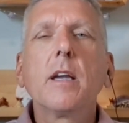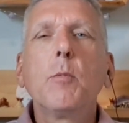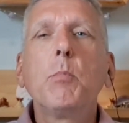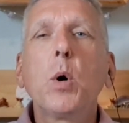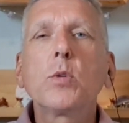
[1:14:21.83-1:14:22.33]

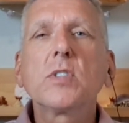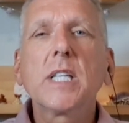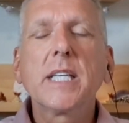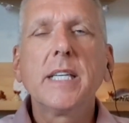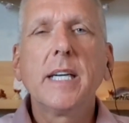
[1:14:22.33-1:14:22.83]

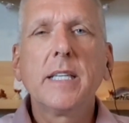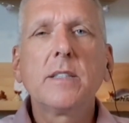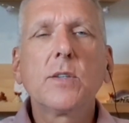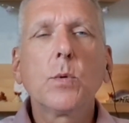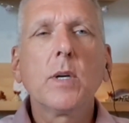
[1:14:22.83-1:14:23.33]
mostly
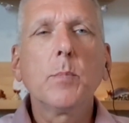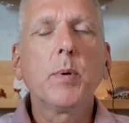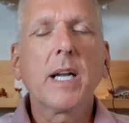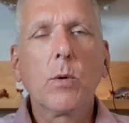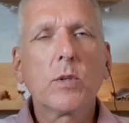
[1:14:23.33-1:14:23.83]
into it,
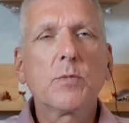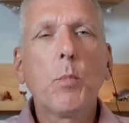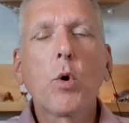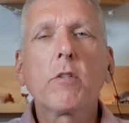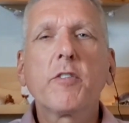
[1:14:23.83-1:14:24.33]
but I was
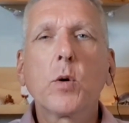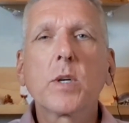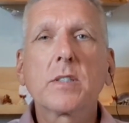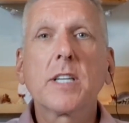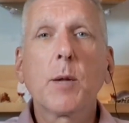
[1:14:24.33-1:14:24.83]
more
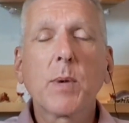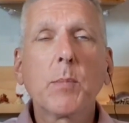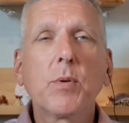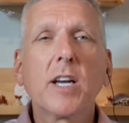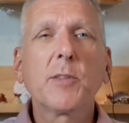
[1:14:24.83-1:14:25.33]
focused on my
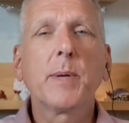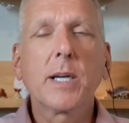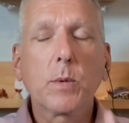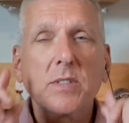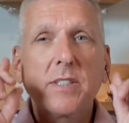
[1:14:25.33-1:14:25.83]
breath, but I
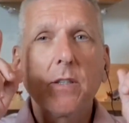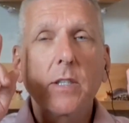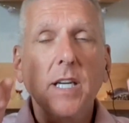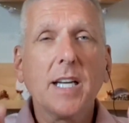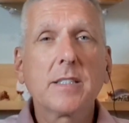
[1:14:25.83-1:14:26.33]
was still
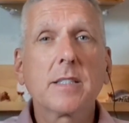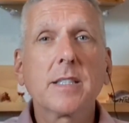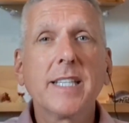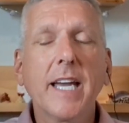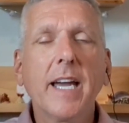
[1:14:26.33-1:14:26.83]

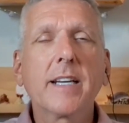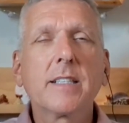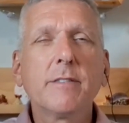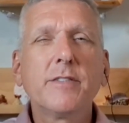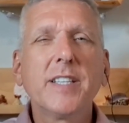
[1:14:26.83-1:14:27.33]
consciously
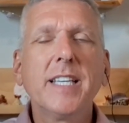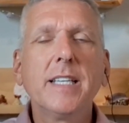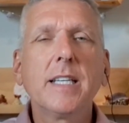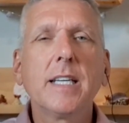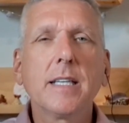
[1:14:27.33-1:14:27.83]
active
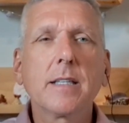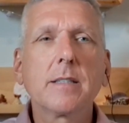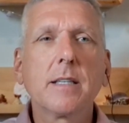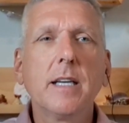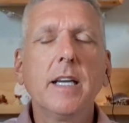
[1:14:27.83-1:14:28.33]
in
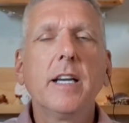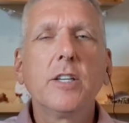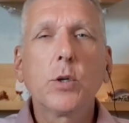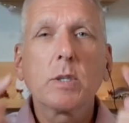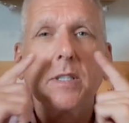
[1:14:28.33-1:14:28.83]
it.
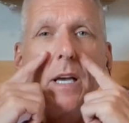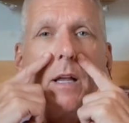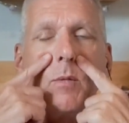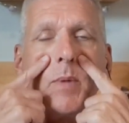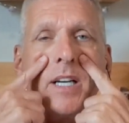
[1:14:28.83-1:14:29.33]
You can
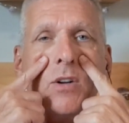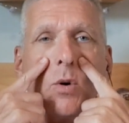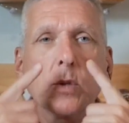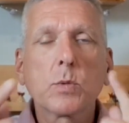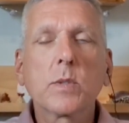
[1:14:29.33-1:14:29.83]
tell my
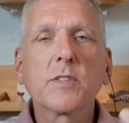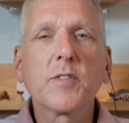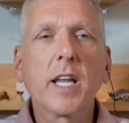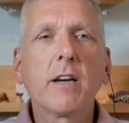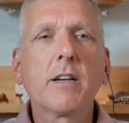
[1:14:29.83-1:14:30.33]
nose was
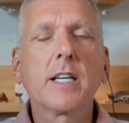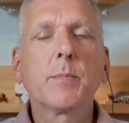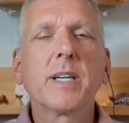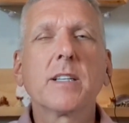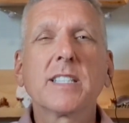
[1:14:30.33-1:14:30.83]
flaring
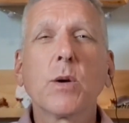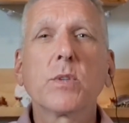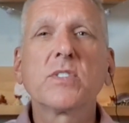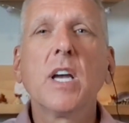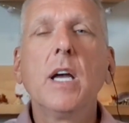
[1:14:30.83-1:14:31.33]
because I
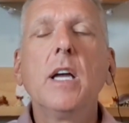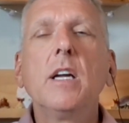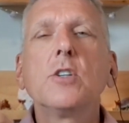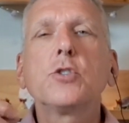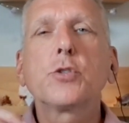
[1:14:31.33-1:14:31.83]
was
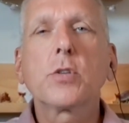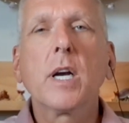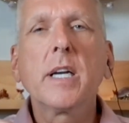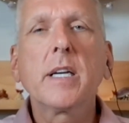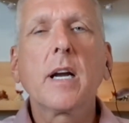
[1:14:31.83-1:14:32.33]

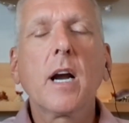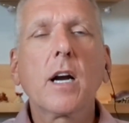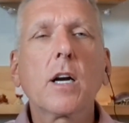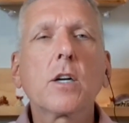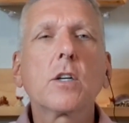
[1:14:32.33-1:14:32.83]
trying
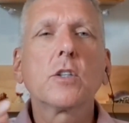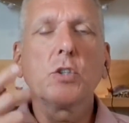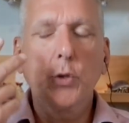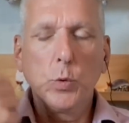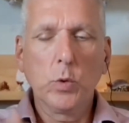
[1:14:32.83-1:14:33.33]
hard
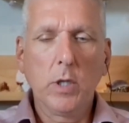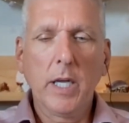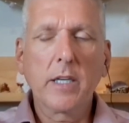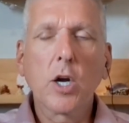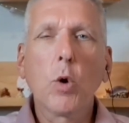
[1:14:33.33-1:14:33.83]
to
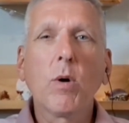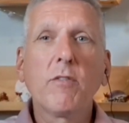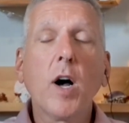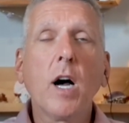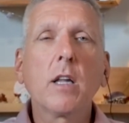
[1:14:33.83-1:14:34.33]
let go of
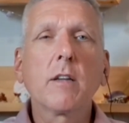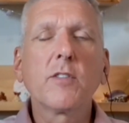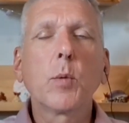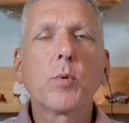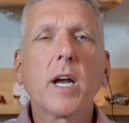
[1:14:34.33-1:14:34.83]
all of
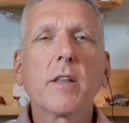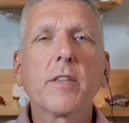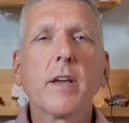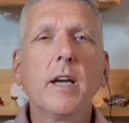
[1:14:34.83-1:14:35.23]
the breath.